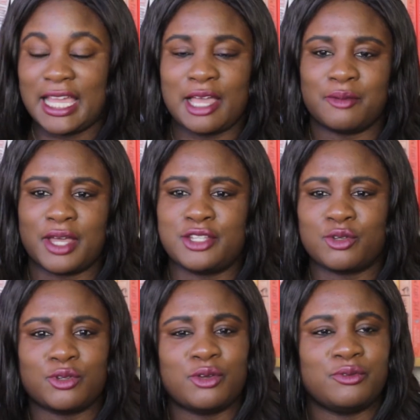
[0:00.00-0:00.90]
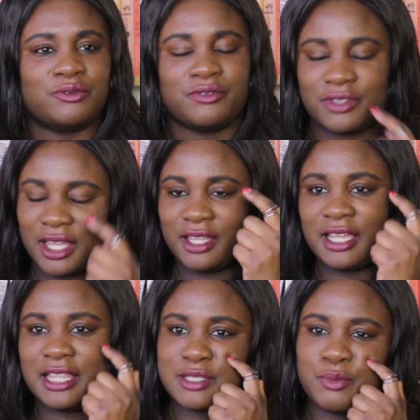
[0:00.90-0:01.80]
I don't know that
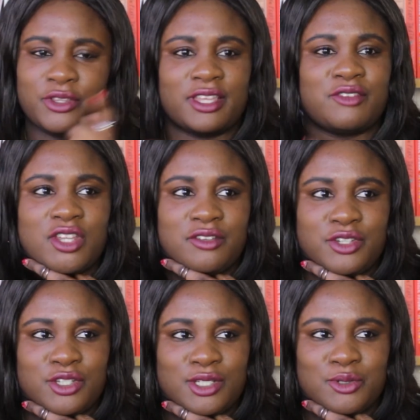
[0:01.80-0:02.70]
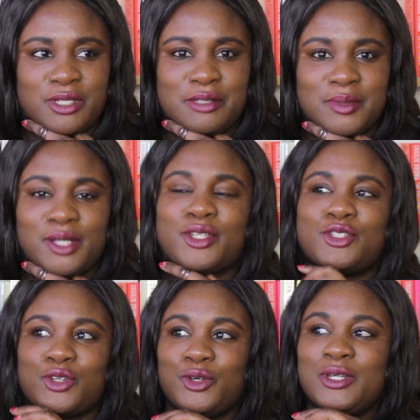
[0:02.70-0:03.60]
at this point that I've done a video talking about
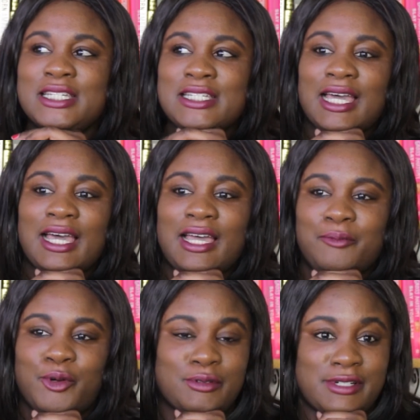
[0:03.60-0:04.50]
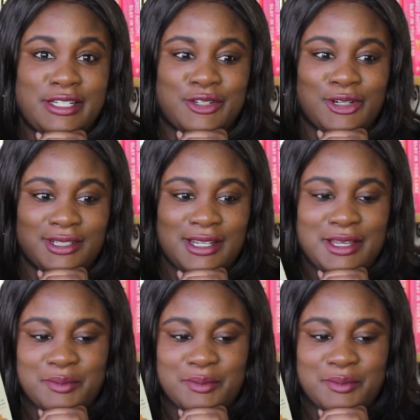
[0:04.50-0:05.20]
this, so probably not.